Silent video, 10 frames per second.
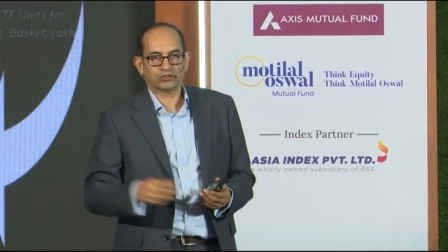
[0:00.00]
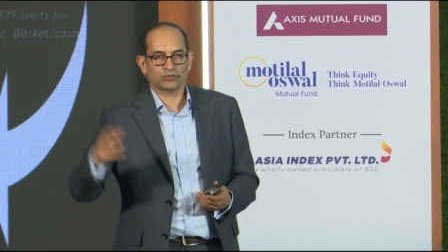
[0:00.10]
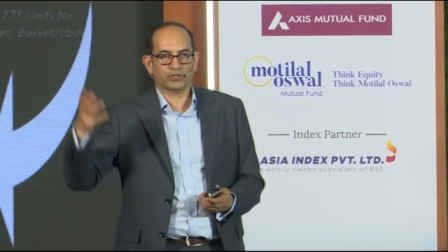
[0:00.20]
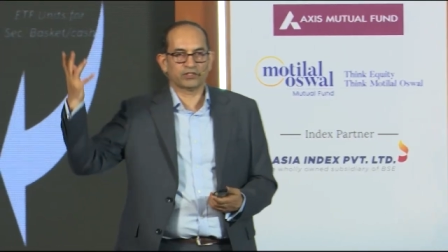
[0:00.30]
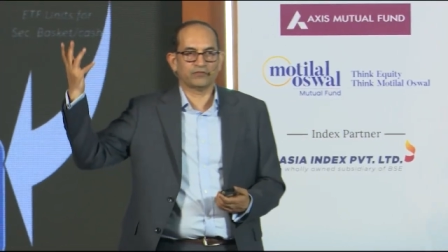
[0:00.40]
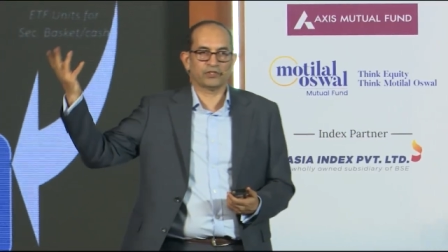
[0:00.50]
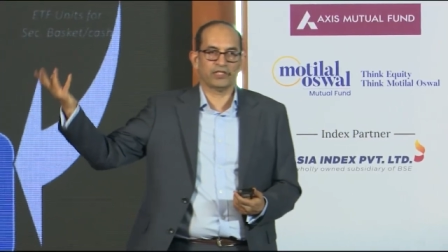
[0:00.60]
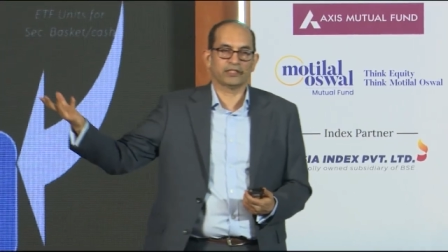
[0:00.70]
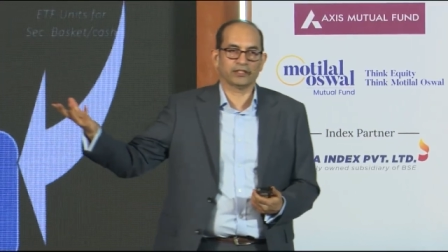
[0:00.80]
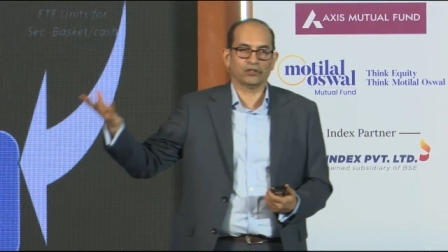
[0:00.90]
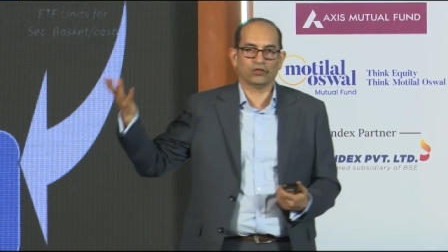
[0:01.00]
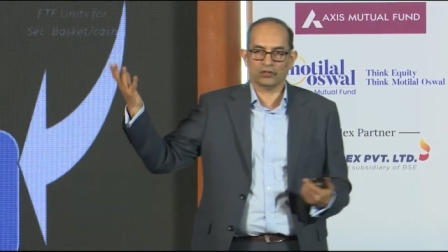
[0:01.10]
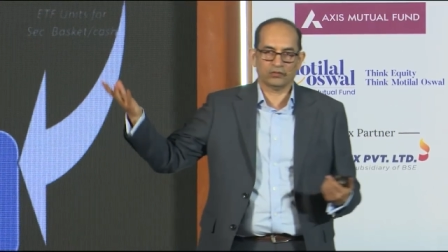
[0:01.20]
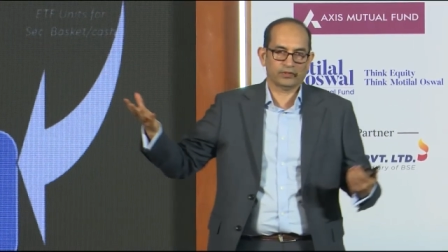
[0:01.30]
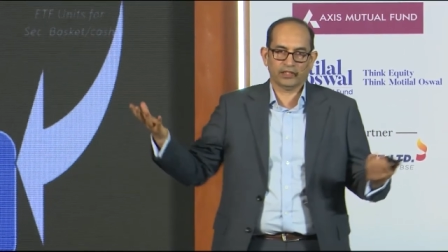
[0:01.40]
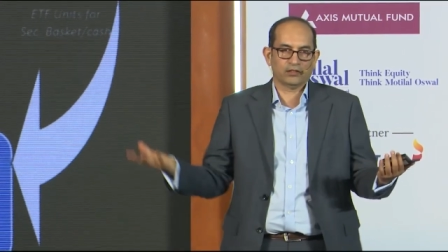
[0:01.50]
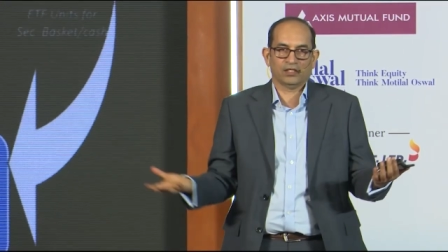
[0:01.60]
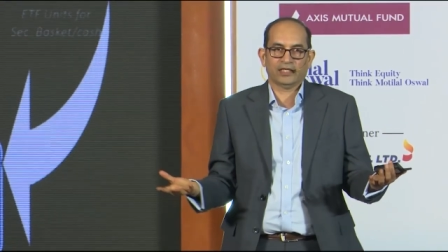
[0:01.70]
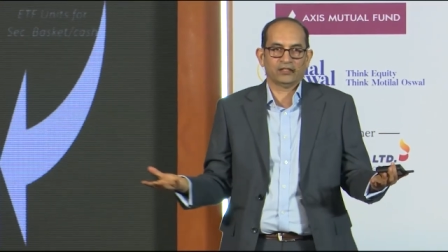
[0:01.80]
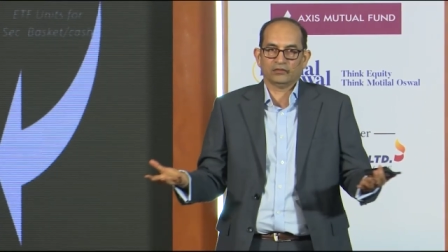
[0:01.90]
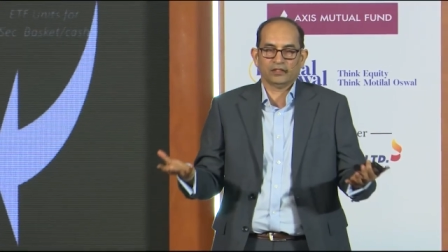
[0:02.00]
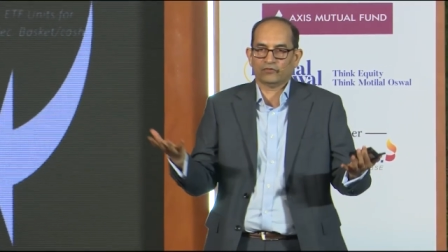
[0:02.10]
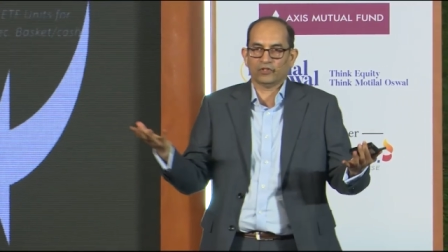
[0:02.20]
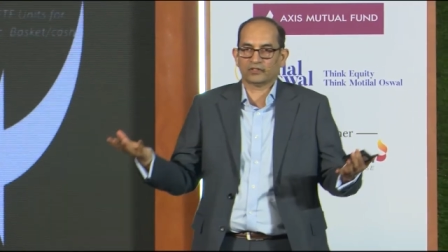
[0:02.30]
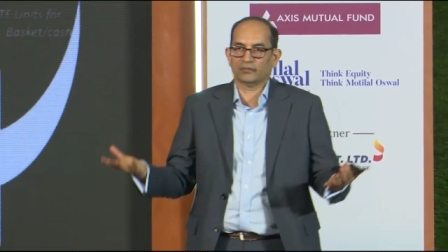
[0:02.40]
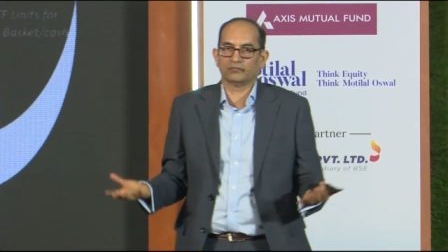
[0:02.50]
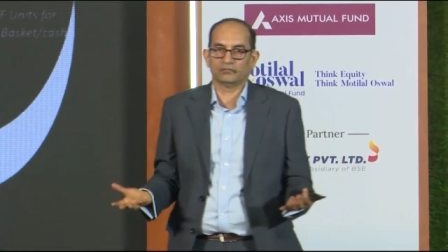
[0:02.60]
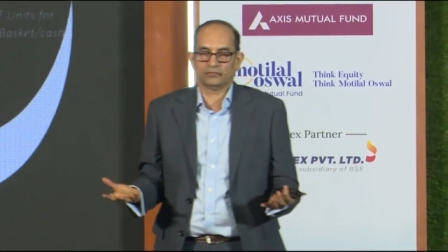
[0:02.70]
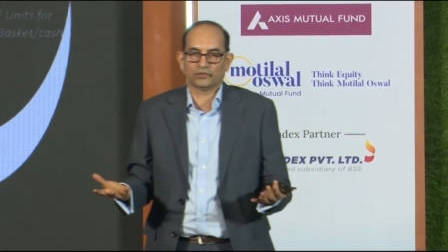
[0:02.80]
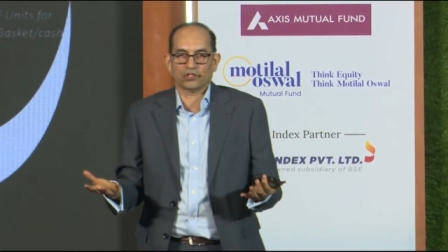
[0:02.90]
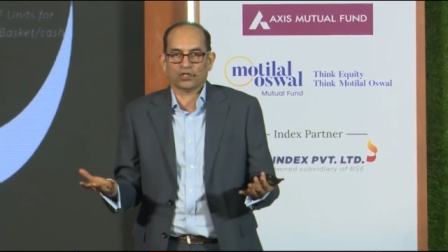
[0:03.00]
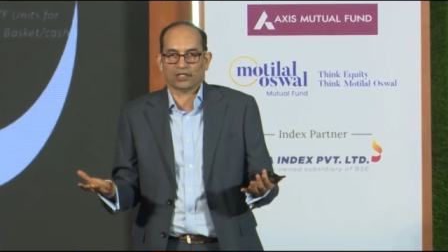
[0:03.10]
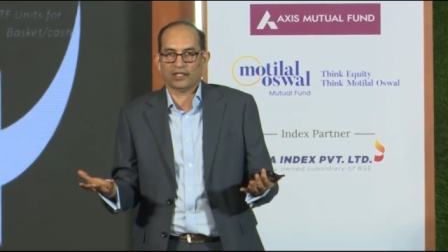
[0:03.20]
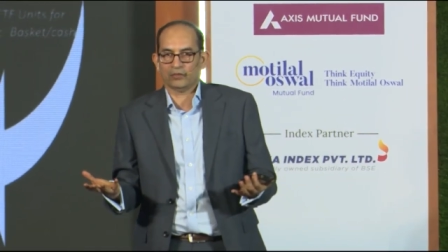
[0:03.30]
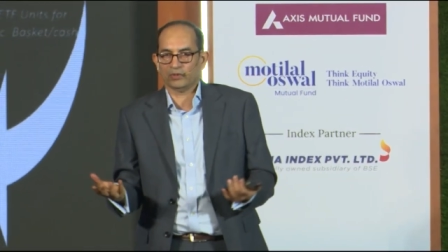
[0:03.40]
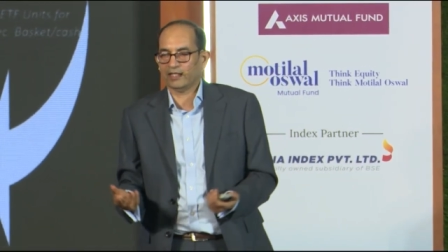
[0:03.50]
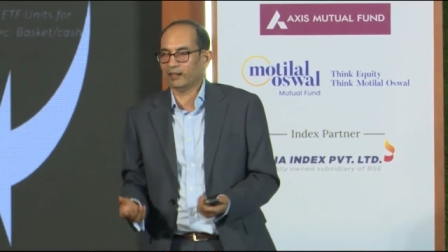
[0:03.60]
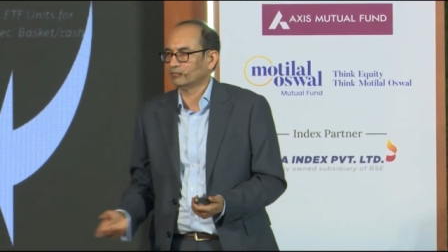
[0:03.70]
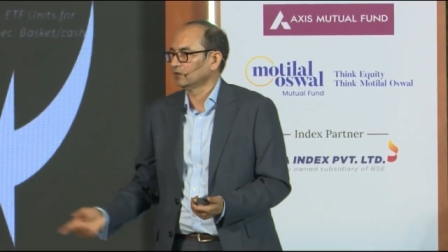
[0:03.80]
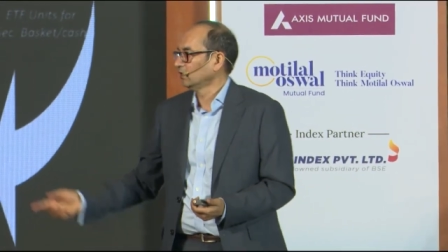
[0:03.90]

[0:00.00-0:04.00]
So once they've created or they've got some stock lying with them,